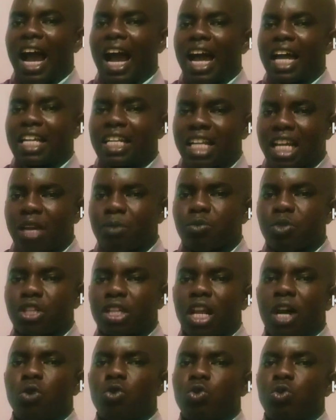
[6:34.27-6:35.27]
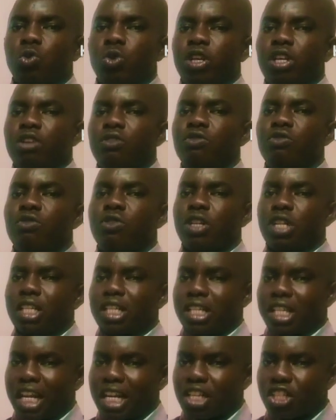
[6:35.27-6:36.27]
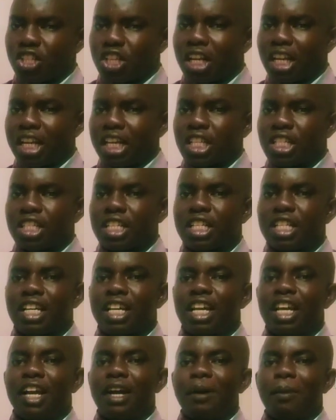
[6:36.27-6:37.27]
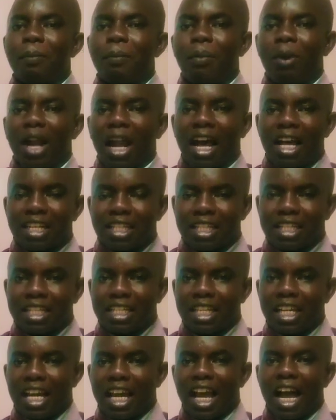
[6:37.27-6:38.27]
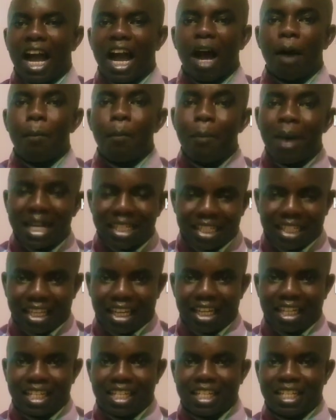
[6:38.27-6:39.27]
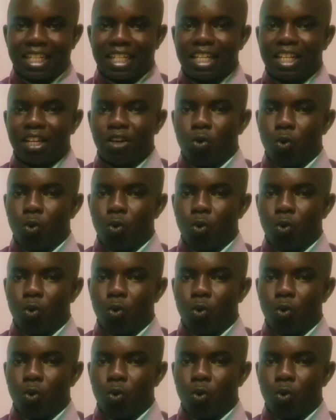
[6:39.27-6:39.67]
attempts now to give 10 shillings plus a basket,